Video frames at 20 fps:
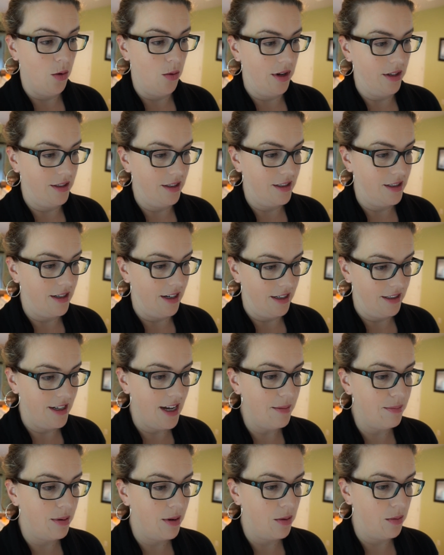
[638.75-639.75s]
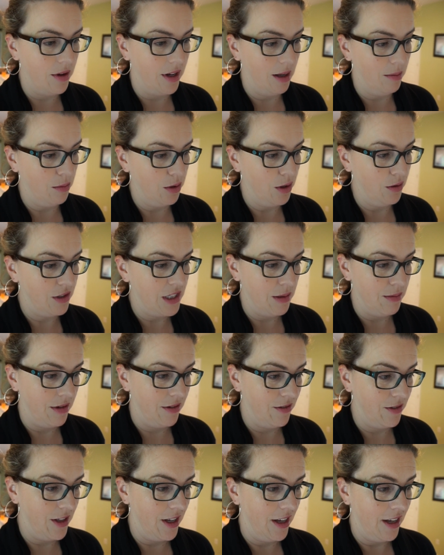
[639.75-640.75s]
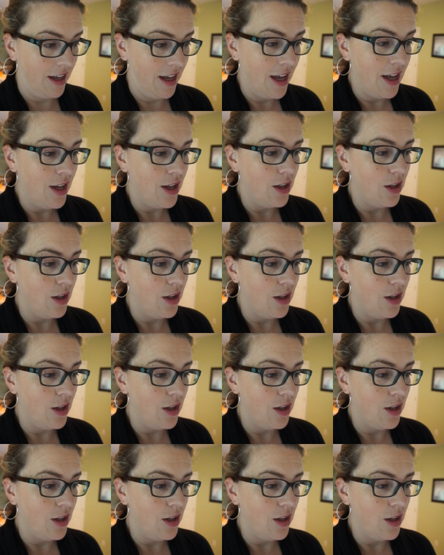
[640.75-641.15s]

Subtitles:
Once it starts up, we can move some of the